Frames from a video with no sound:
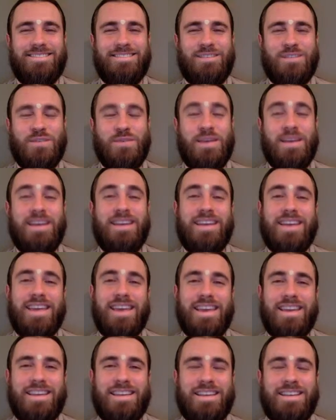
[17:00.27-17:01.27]
to
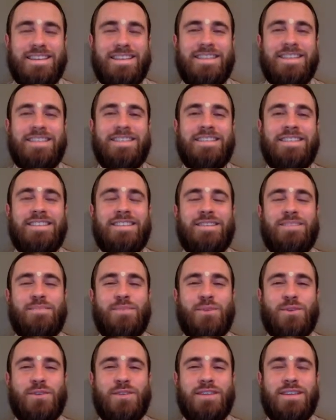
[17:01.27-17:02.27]
indicate that this is the
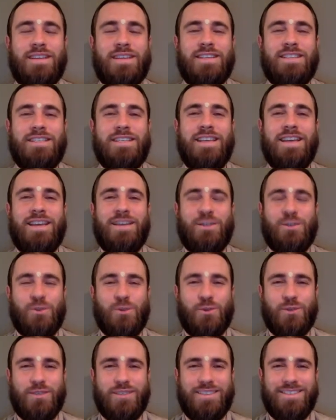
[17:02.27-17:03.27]
person that she had
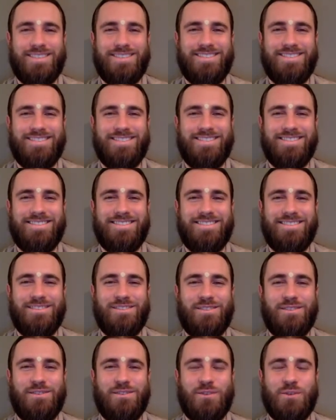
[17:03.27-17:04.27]
chosen
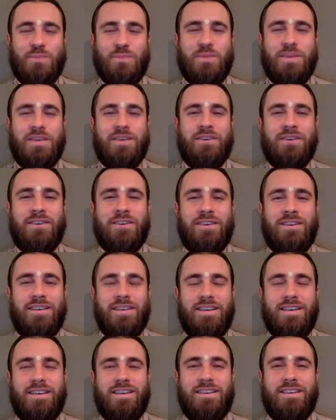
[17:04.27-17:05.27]
to be her
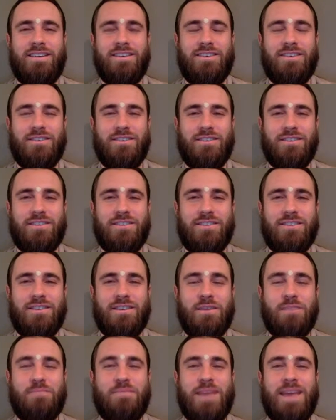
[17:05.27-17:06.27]

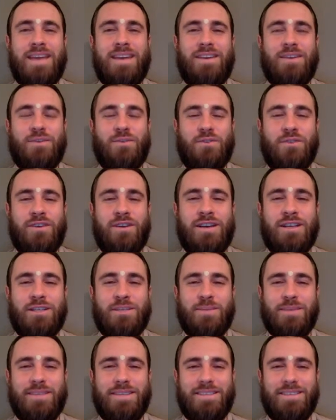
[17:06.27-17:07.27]
companion or her
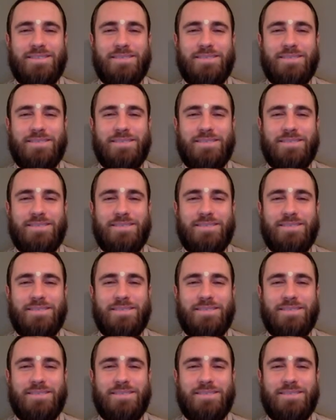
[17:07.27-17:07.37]
husband.